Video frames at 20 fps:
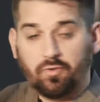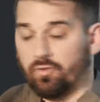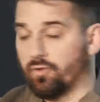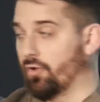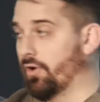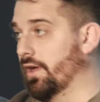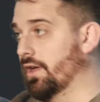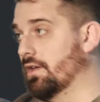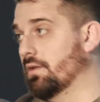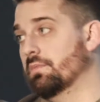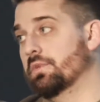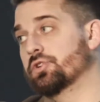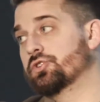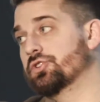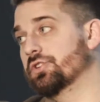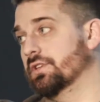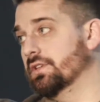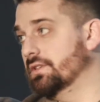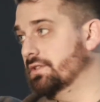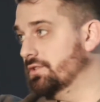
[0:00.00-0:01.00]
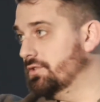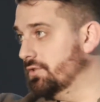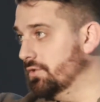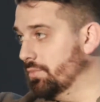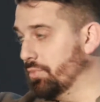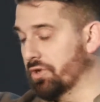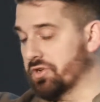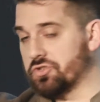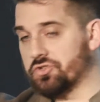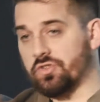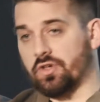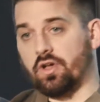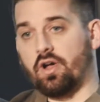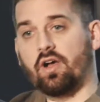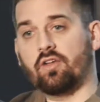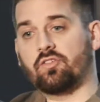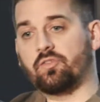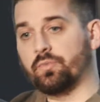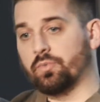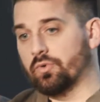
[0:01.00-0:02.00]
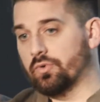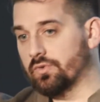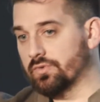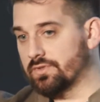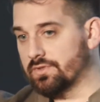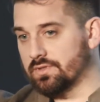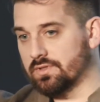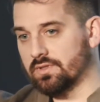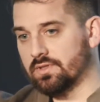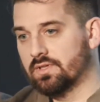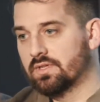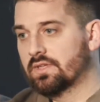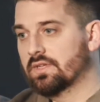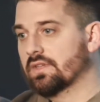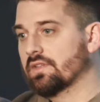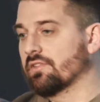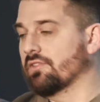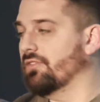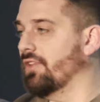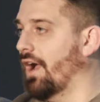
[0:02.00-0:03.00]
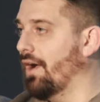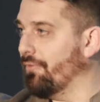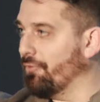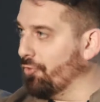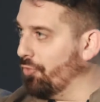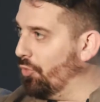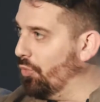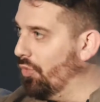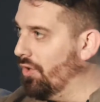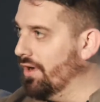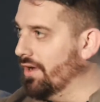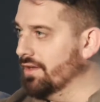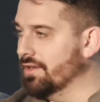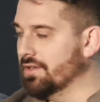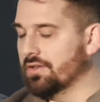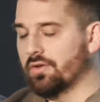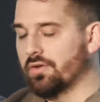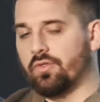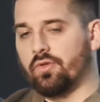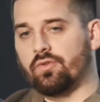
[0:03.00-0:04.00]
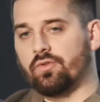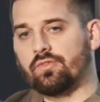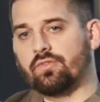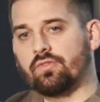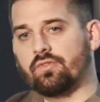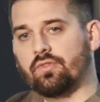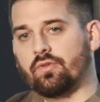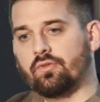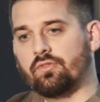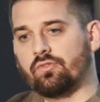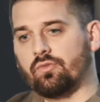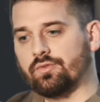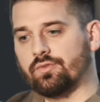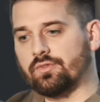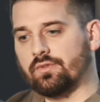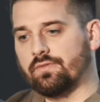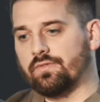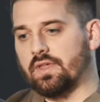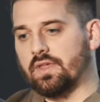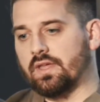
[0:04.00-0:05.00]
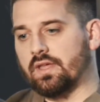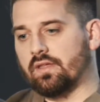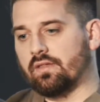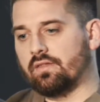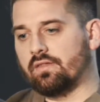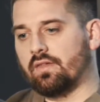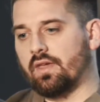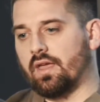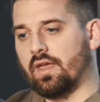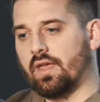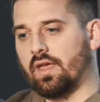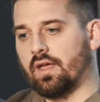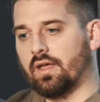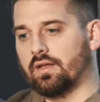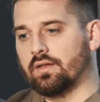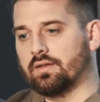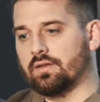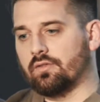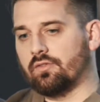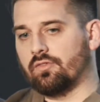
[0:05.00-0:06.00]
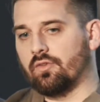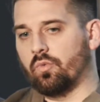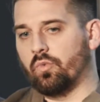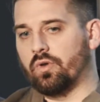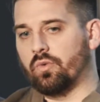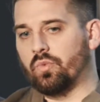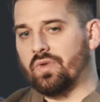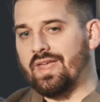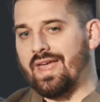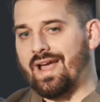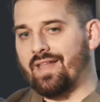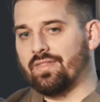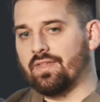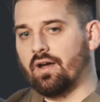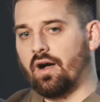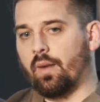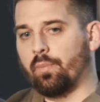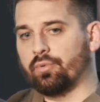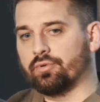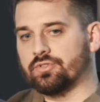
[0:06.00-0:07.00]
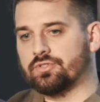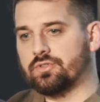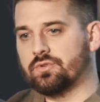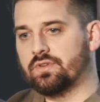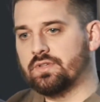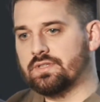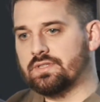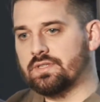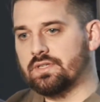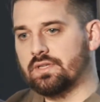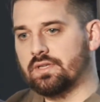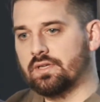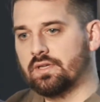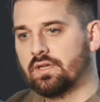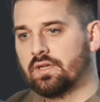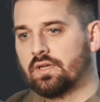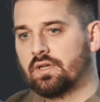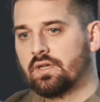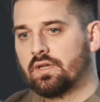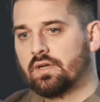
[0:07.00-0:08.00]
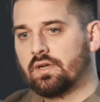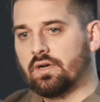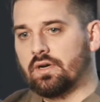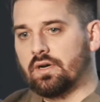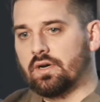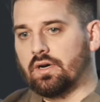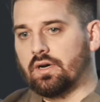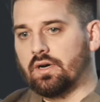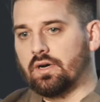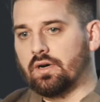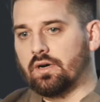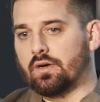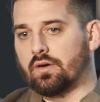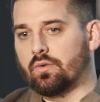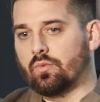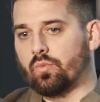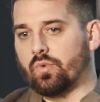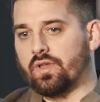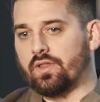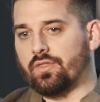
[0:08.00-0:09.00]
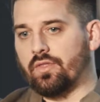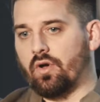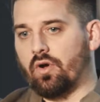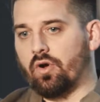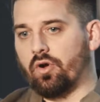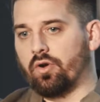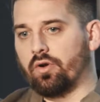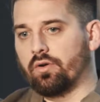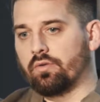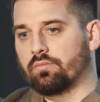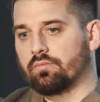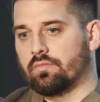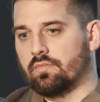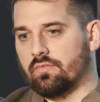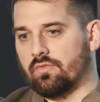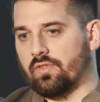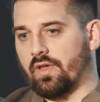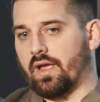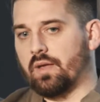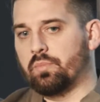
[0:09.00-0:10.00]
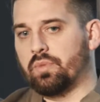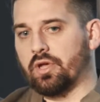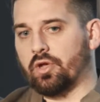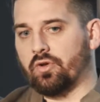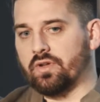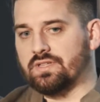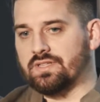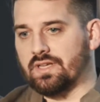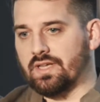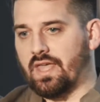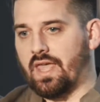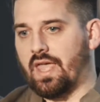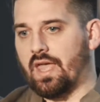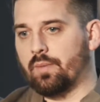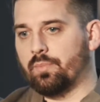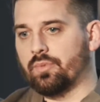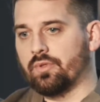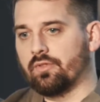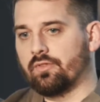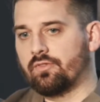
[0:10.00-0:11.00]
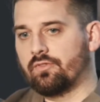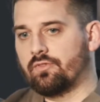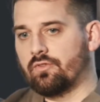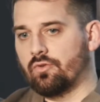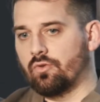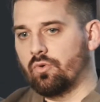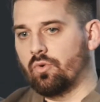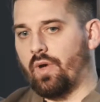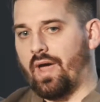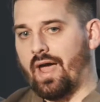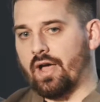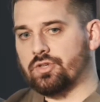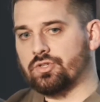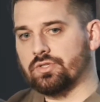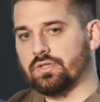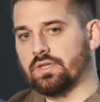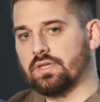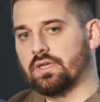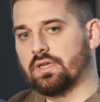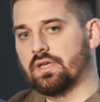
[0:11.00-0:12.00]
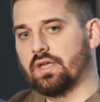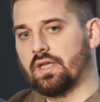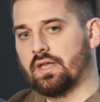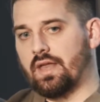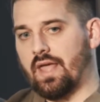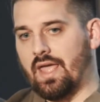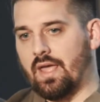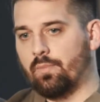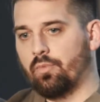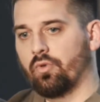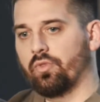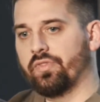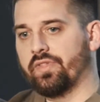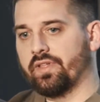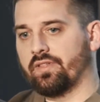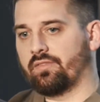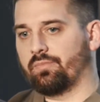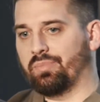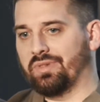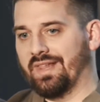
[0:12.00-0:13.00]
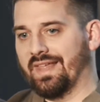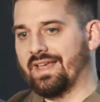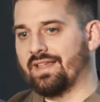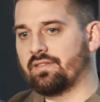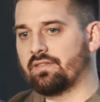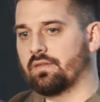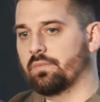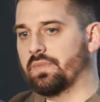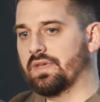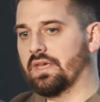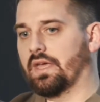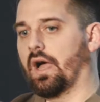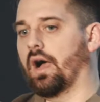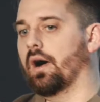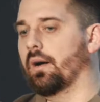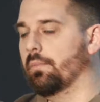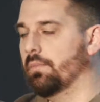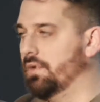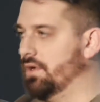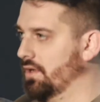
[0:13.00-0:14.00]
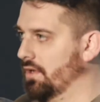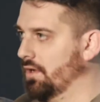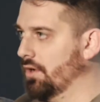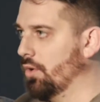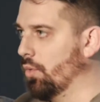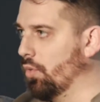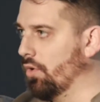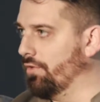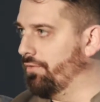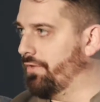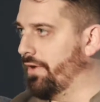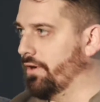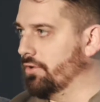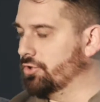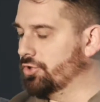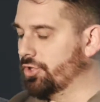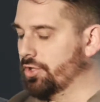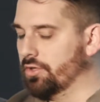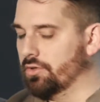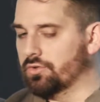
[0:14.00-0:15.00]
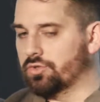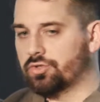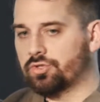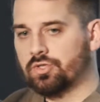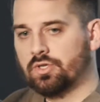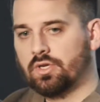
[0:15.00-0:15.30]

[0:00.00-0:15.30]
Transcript: Great Commission, to preach the gospel, to stop for the one, those sorts of things. And so when we had the opportunity with our Zion Pickerington campus to actually enable this place to become WorldFire Church,